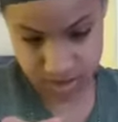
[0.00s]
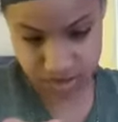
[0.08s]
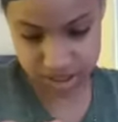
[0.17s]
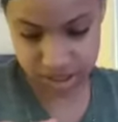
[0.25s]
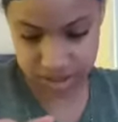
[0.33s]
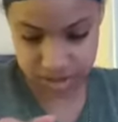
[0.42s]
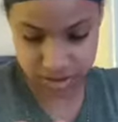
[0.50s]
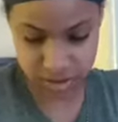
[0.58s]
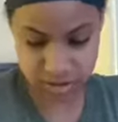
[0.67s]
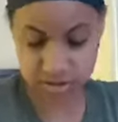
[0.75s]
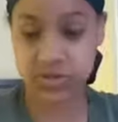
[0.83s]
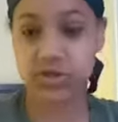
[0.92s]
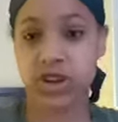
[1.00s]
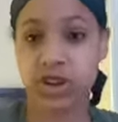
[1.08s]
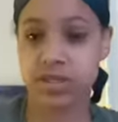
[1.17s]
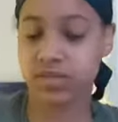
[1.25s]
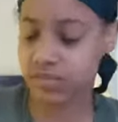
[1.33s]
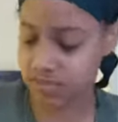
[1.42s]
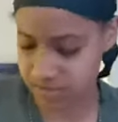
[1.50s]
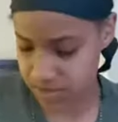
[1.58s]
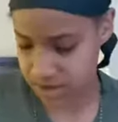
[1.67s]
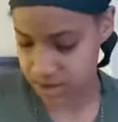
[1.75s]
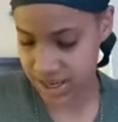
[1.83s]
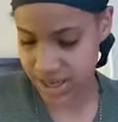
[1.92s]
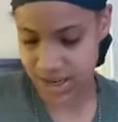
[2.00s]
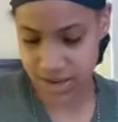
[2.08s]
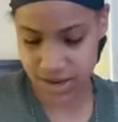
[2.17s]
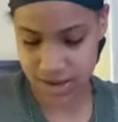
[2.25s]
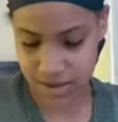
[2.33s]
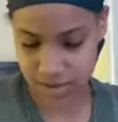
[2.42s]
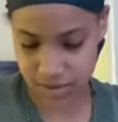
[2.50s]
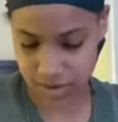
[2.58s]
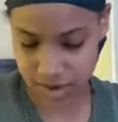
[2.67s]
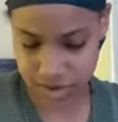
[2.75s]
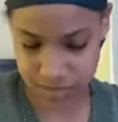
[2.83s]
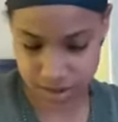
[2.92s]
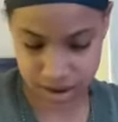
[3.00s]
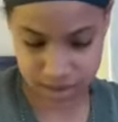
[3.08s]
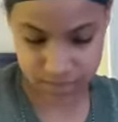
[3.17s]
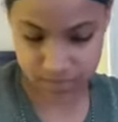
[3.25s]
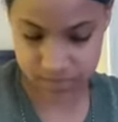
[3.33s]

An exclusive shirt, Chris Bay.